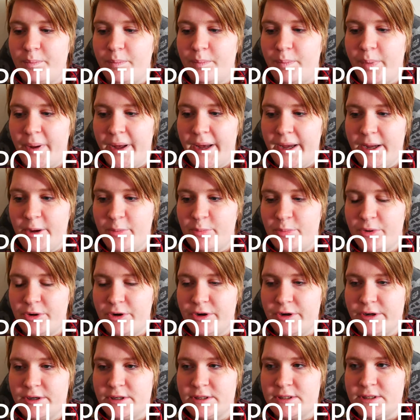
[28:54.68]
by
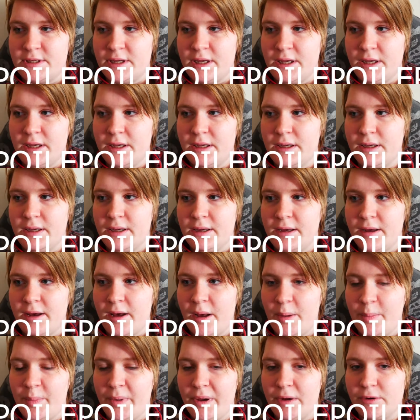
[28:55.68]
Percy
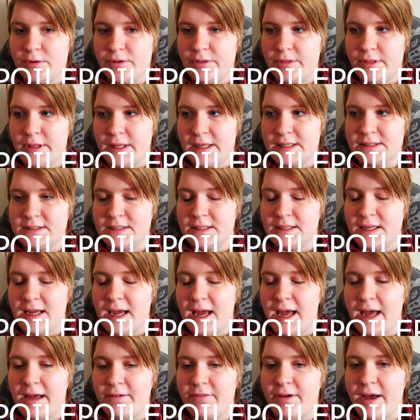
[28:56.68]
about things that
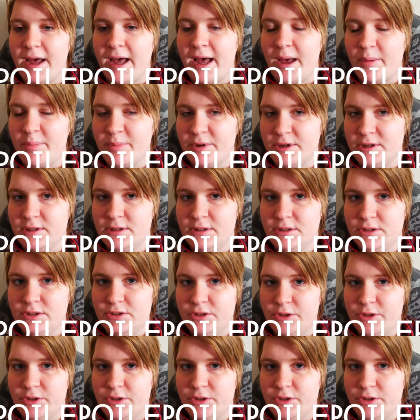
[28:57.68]
have happened